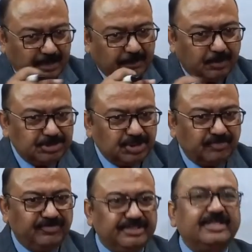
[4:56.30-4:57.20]
portion
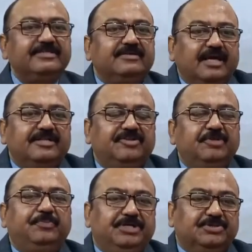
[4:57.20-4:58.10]
of it and
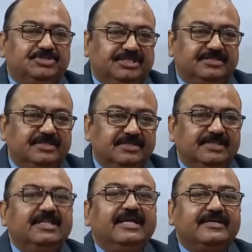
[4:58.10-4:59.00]
reproduce it.
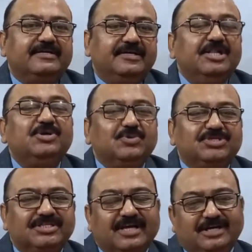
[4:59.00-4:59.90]
like
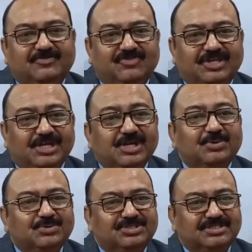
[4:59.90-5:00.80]
elocution kind of thing,
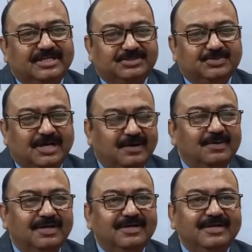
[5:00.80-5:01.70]
elocution that you have.
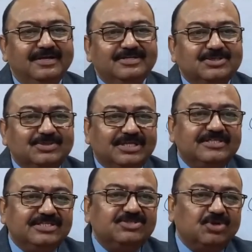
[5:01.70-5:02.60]
So
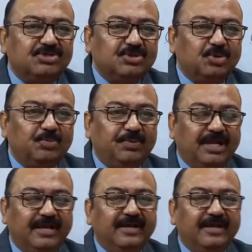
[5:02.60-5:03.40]
this is also role play.